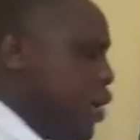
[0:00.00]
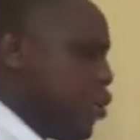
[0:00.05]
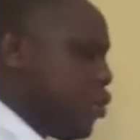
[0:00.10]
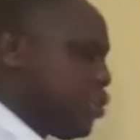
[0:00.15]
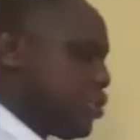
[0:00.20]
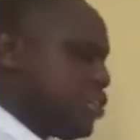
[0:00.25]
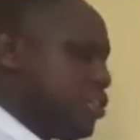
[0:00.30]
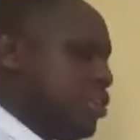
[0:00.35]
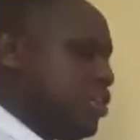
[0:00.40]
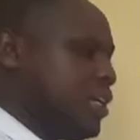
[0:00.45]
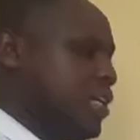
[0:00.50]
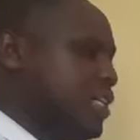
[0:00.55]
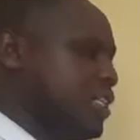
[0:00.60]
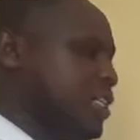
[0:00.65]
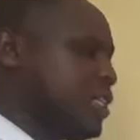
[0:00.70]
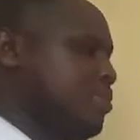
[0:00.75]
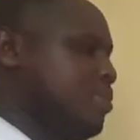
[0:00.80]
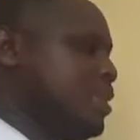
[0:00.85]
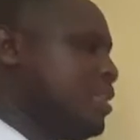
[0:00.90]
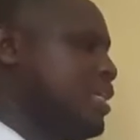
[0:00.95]
Rotational
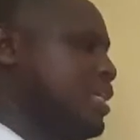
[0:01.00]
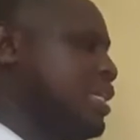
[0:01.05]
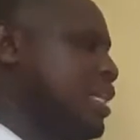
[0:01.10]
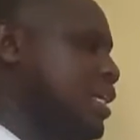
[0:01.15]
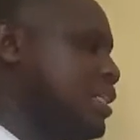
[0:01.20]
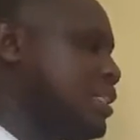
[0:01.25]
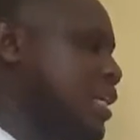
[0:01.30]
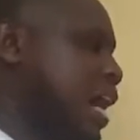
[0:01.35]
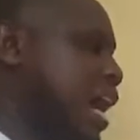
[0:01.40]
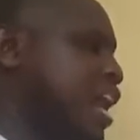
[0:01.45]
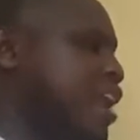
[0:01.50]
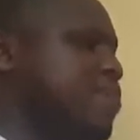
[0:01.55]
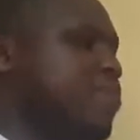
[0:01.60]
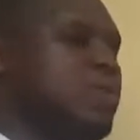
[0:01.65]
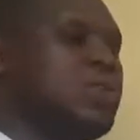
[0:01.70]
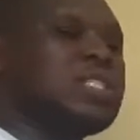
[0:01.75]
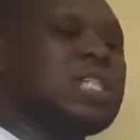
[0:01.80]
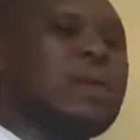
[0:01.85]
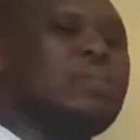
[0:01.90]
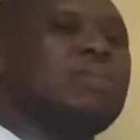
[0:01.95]
grazing means that
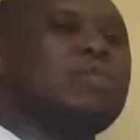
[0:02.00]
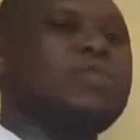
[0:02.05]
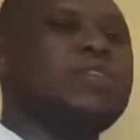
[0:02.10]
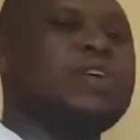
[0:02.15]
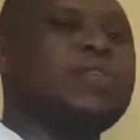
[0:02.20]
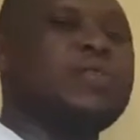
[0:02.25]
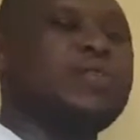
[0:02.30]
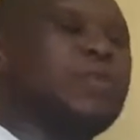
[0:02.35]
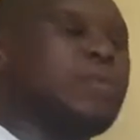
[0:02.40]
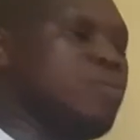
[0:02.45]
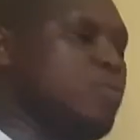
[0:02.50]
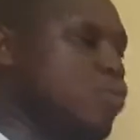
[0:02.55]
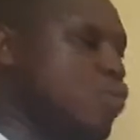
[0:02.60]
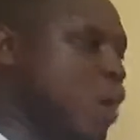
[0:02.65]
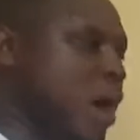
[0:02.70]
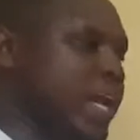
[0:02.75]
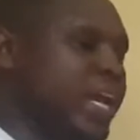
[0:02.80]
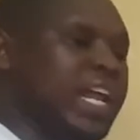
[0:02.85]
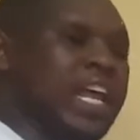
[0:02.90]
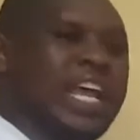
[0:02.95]
animals are moving from
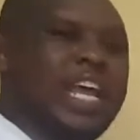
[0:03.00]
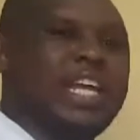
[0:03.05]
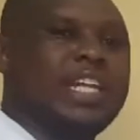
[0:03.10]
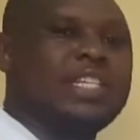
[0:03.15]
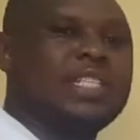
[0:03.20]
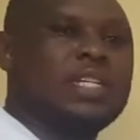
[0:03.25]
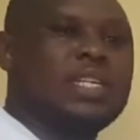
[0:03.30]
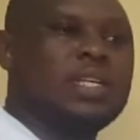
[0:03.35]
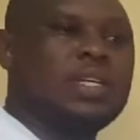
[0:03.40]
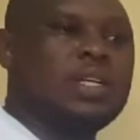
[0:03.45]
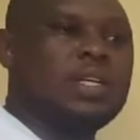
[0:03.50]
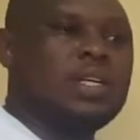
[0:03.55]
one end,